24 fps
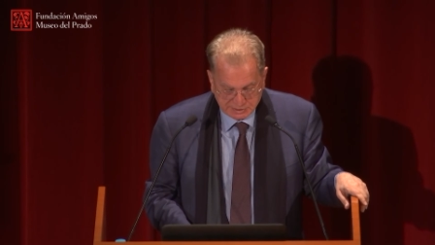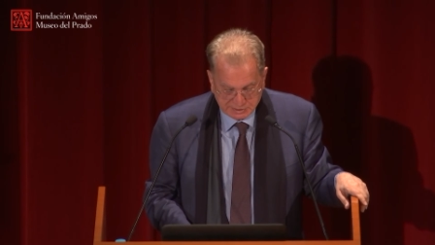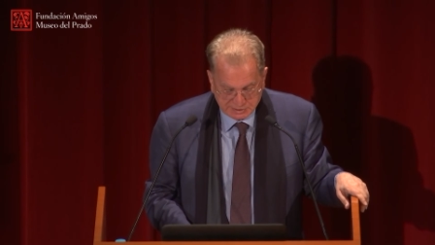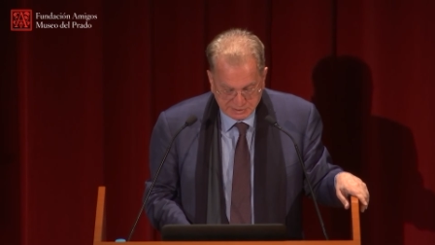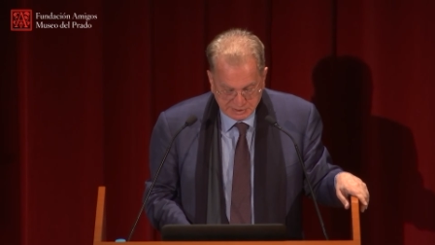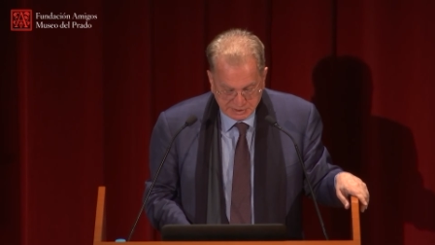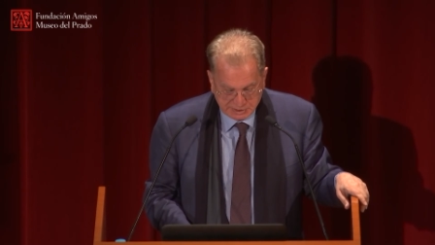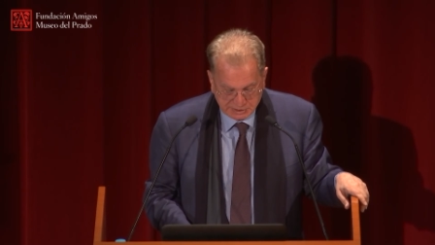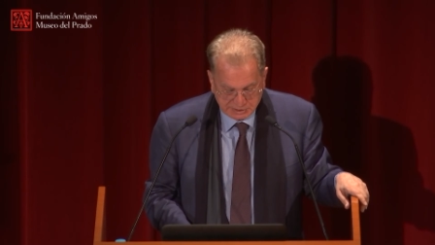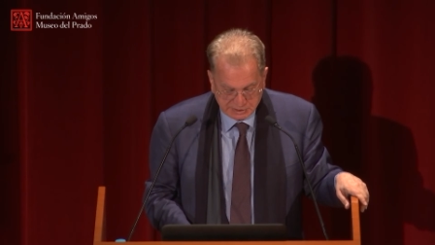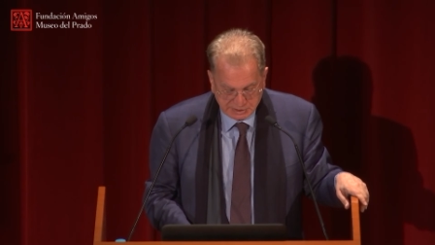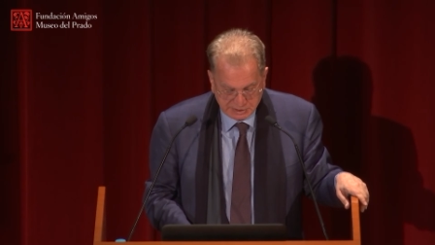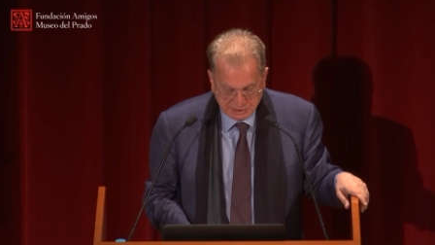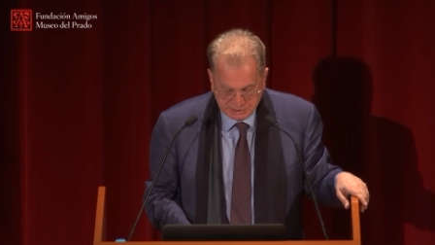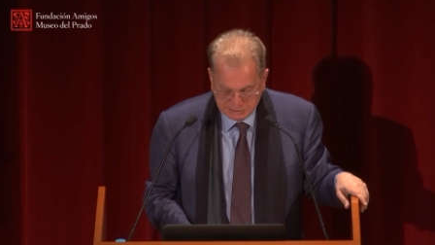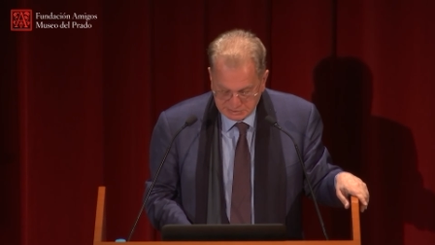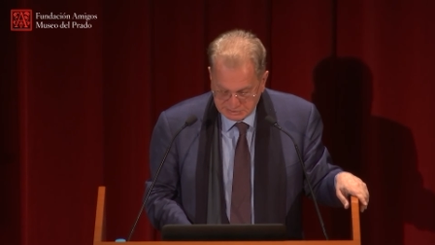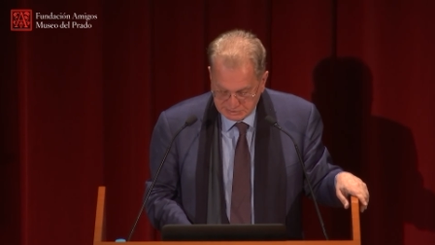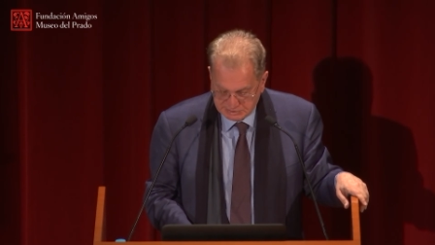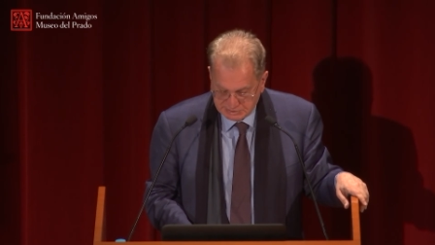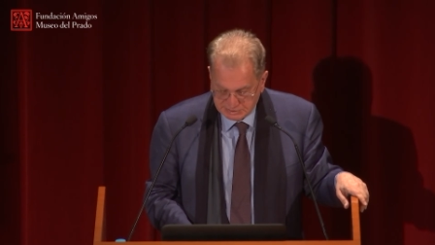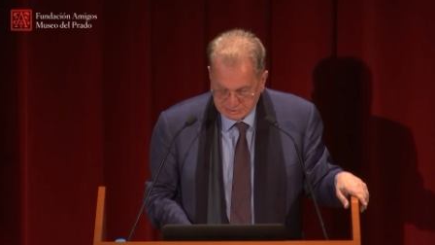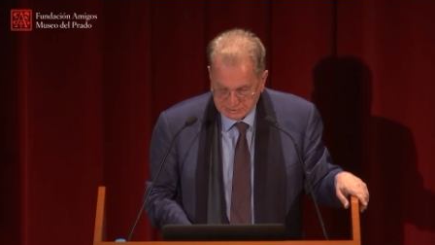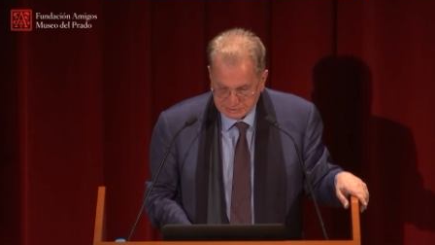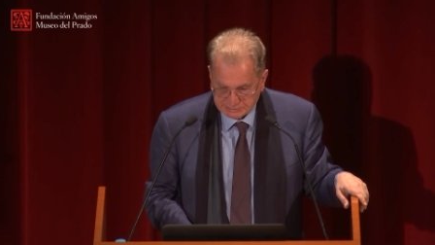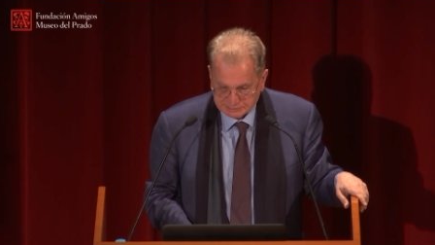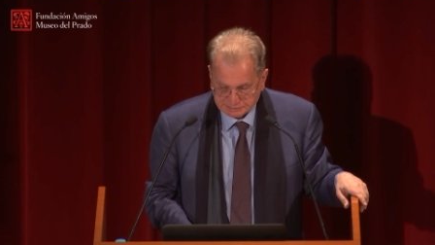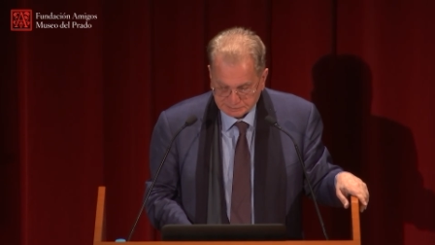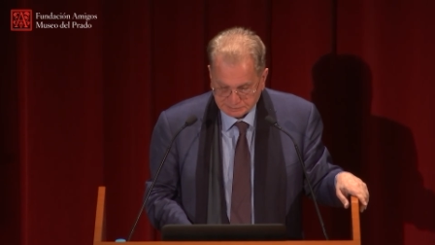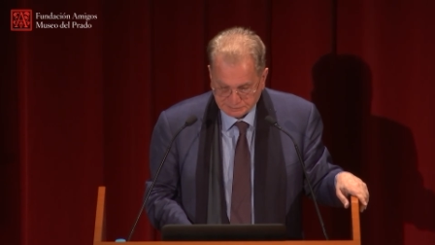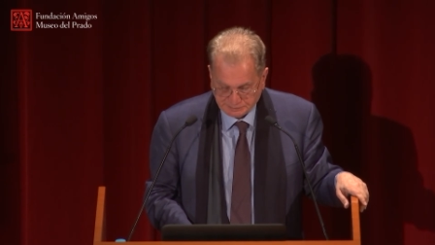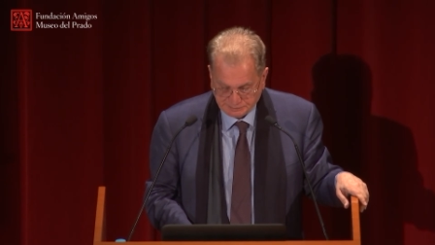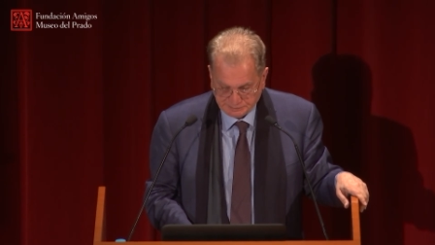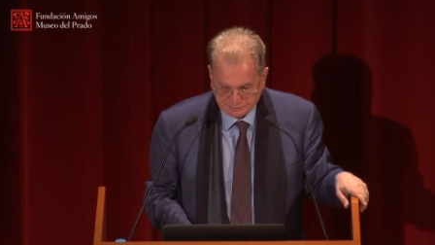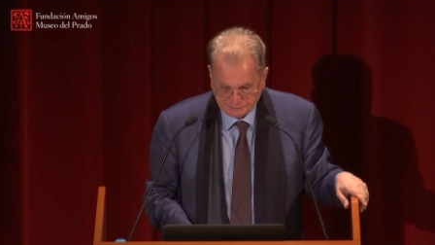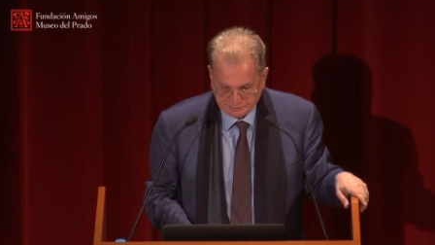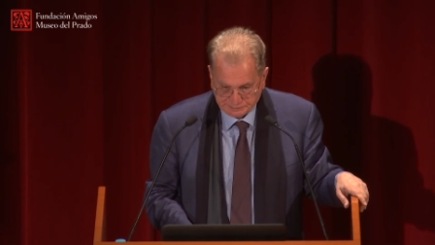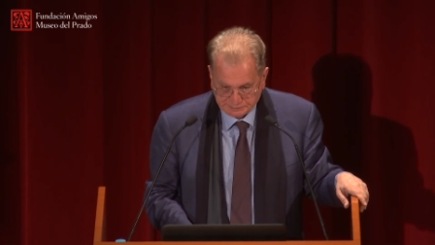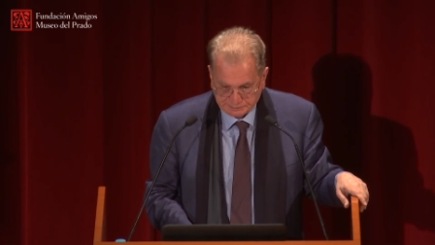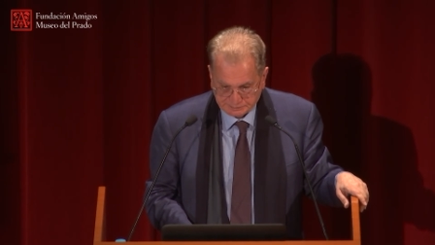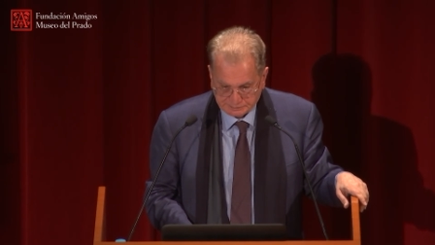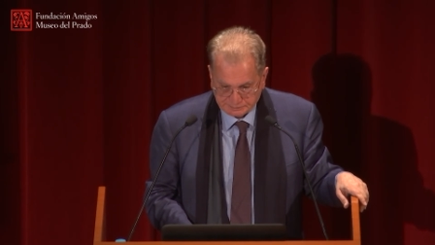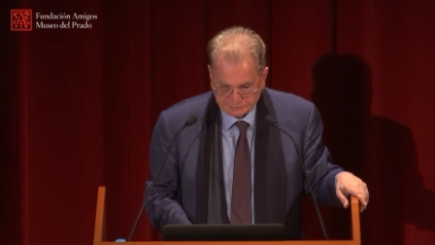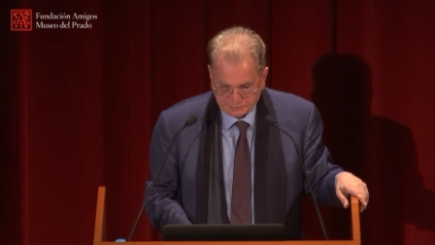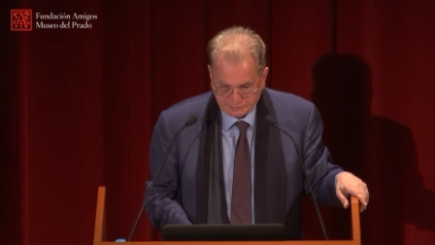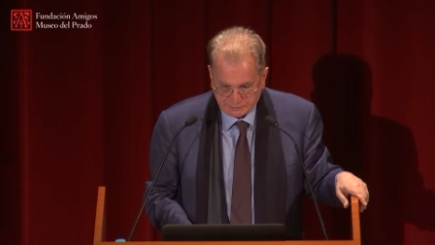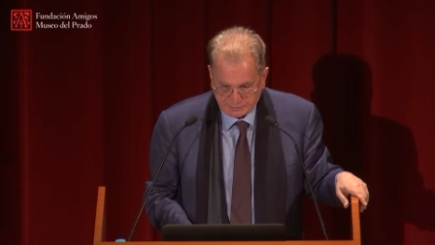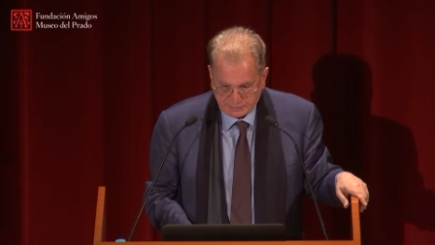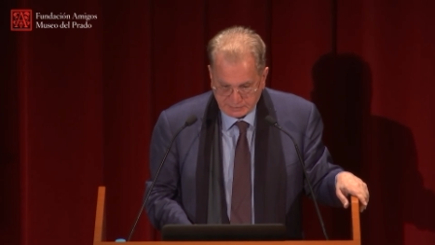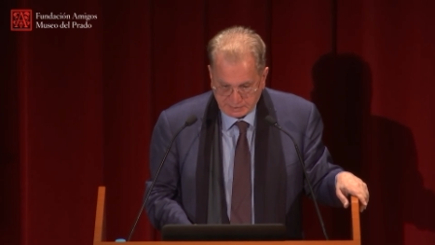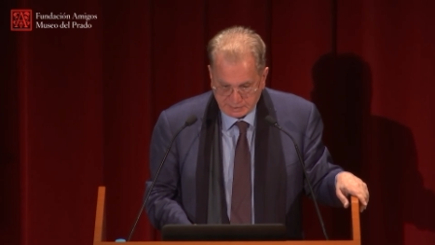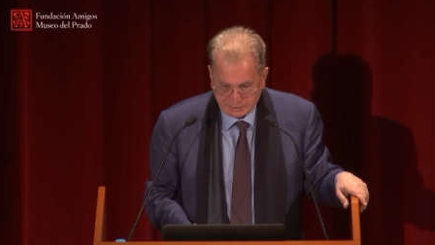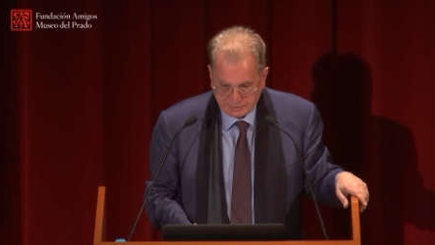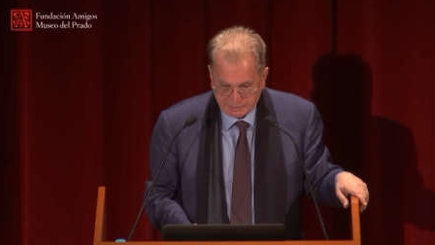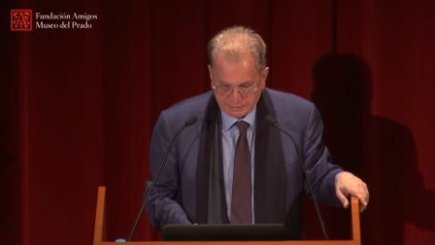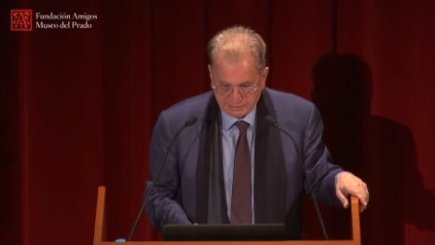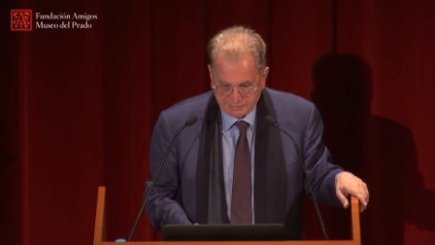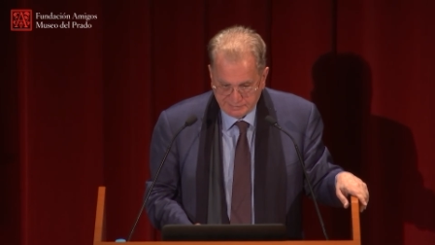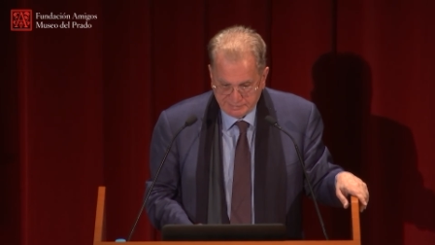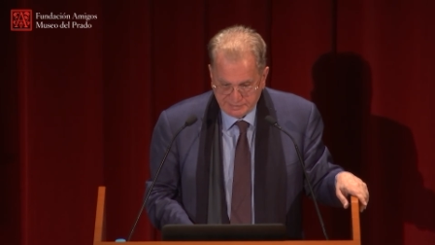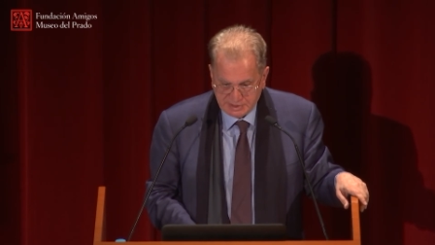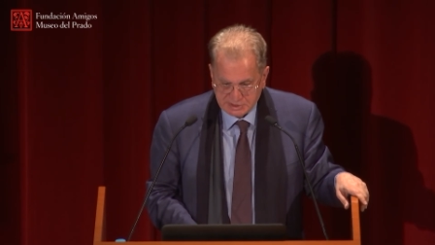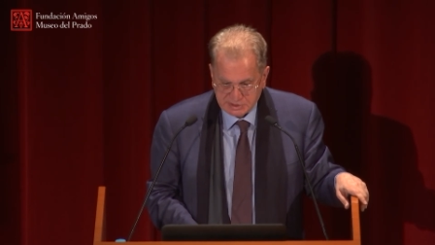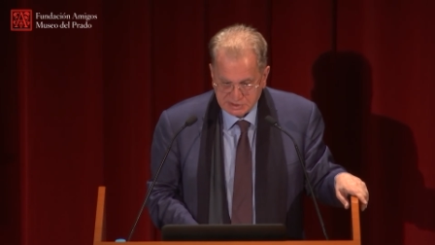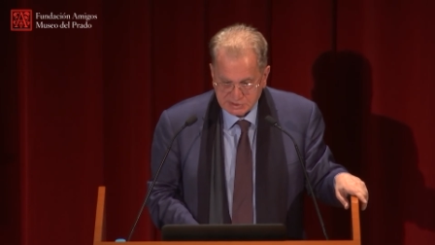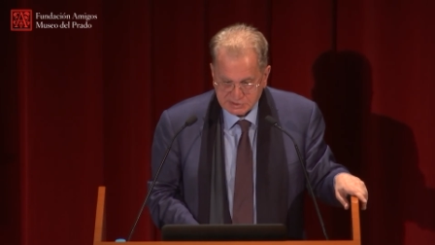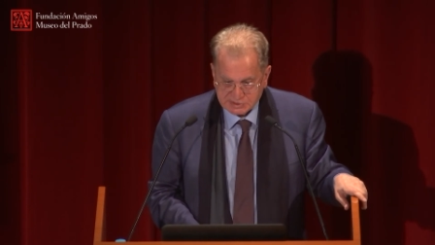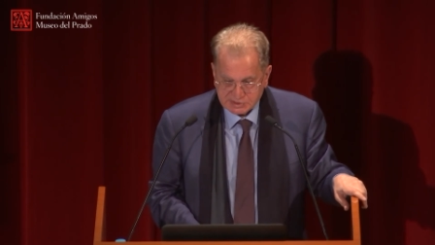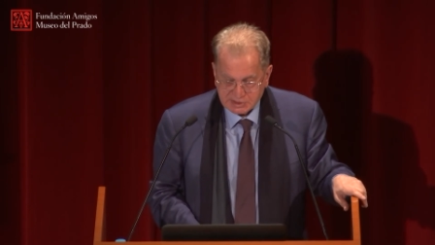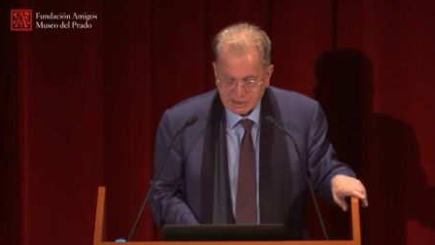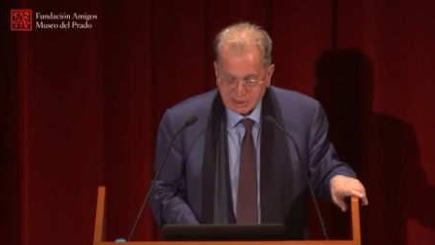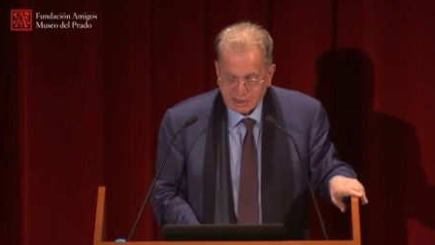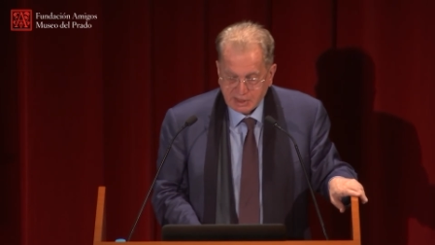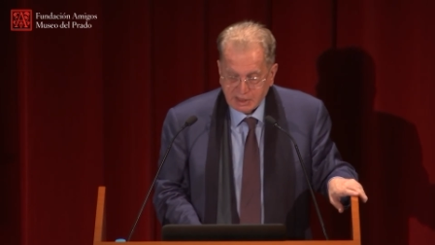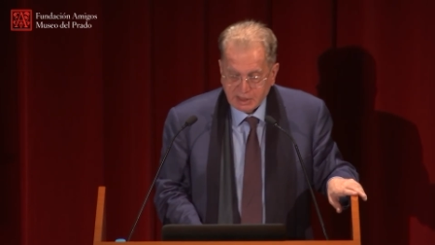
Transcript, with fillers: thing in uh, Venice.